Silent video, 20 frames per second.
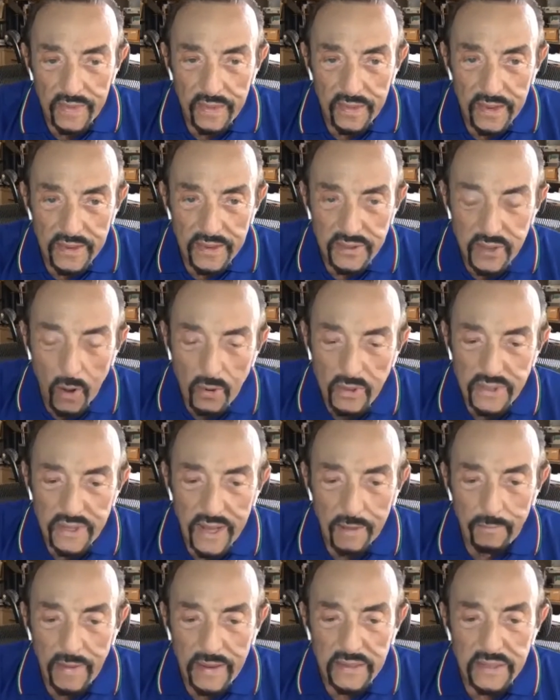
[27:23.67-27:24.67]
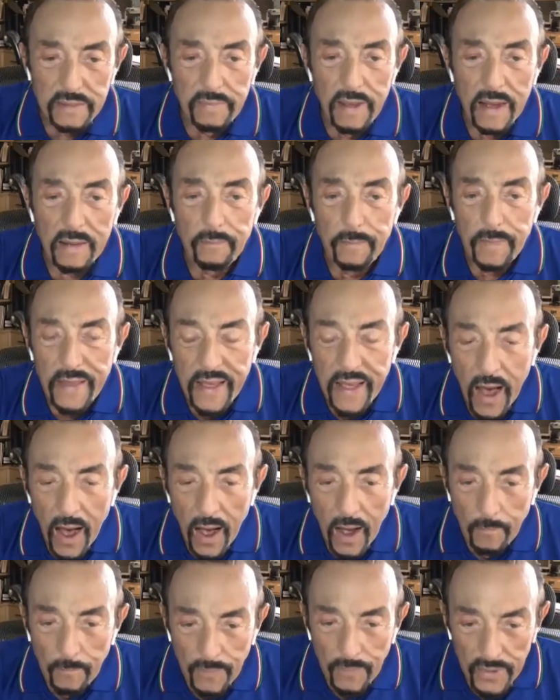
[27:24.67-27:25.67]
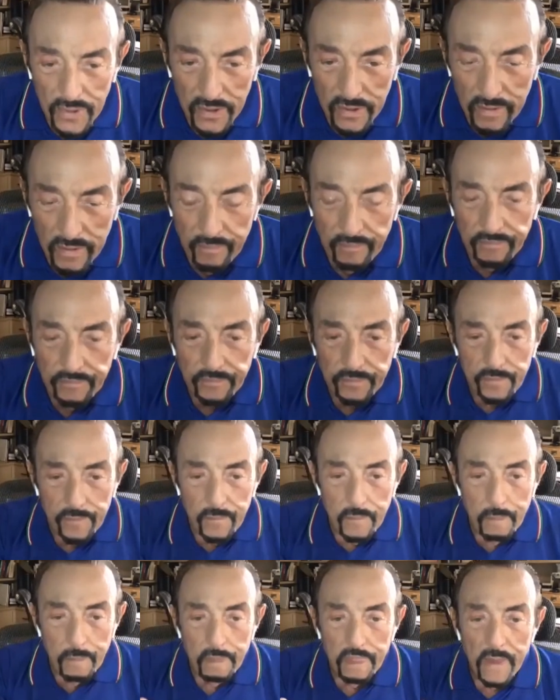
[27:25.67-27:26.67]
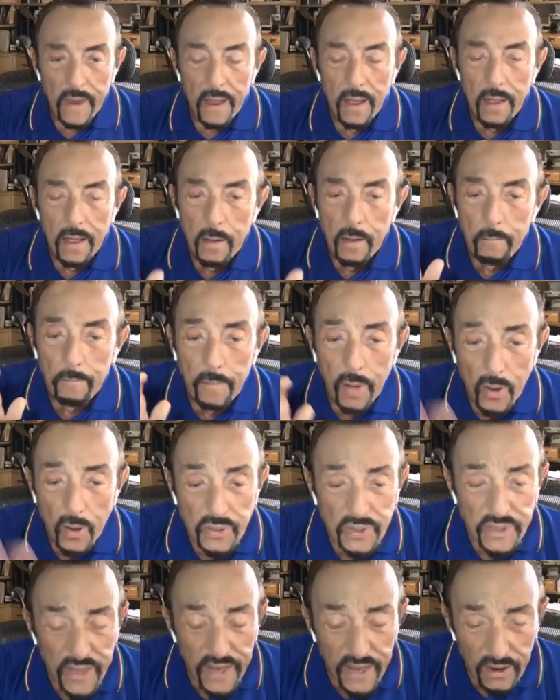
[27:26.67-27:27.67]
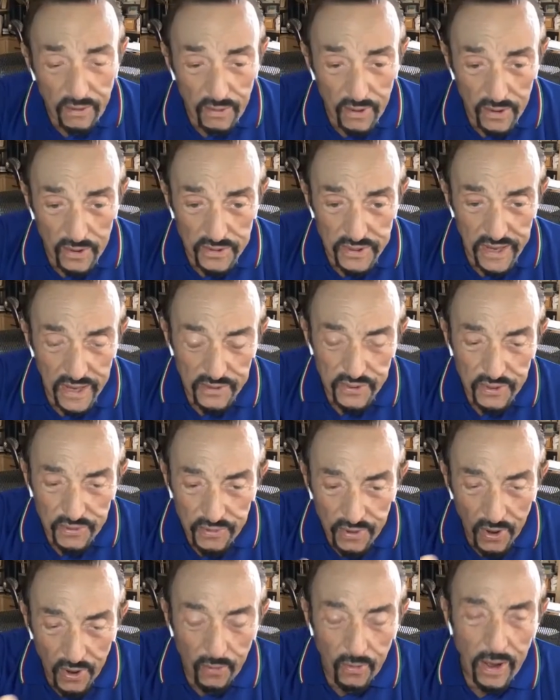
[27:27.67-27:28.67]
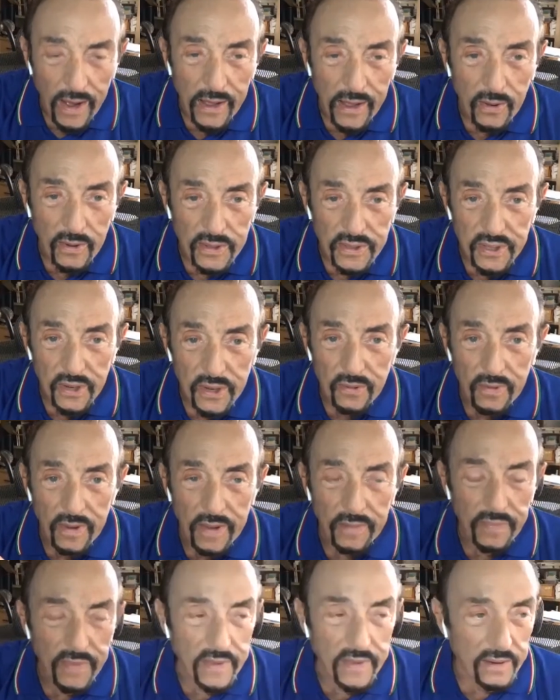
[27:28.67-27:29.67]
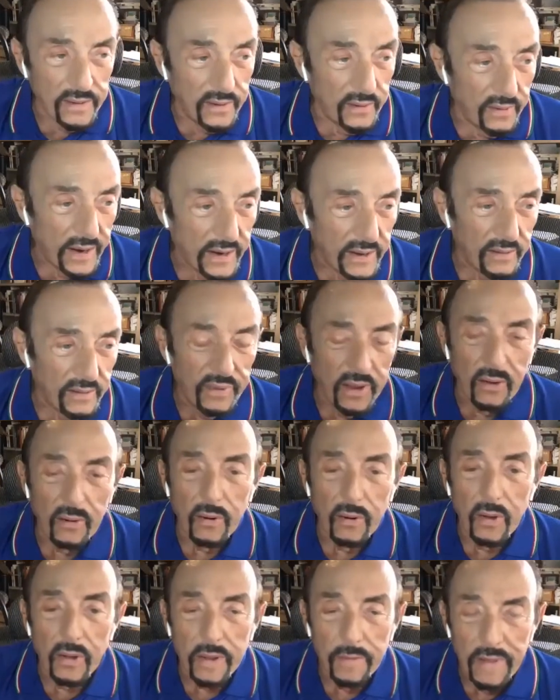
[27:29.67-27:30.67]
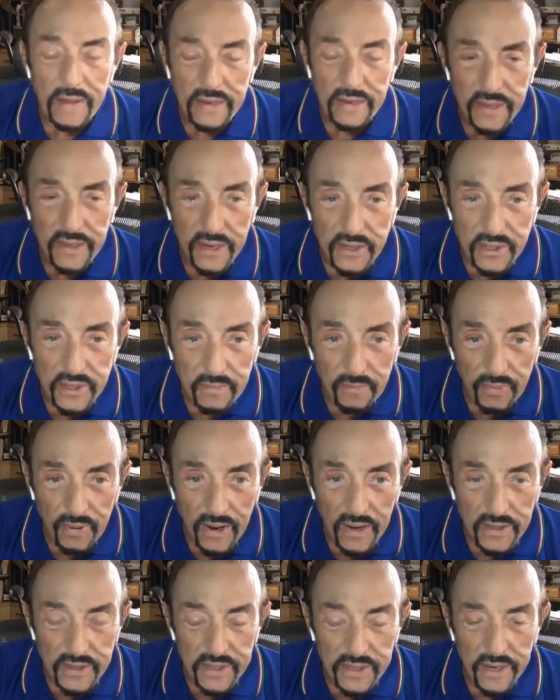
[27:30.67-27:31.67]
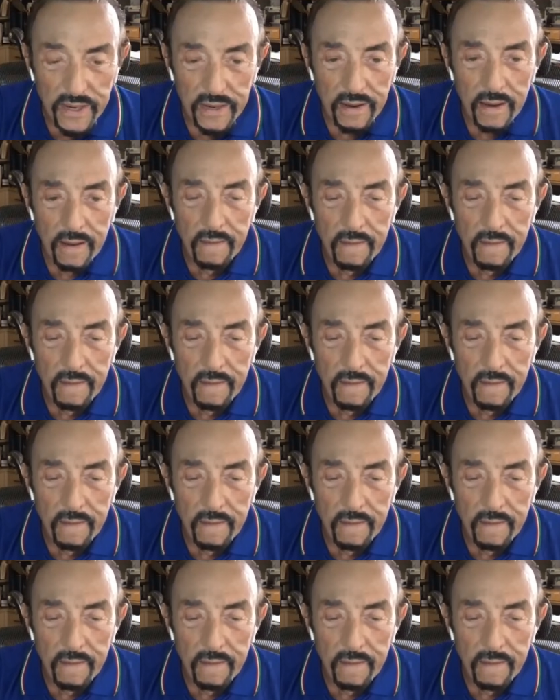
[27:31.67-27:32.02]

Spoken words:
there's always that mix about being humble. Most heroes, as you know, I also am the director of the Heroic Imagination Project.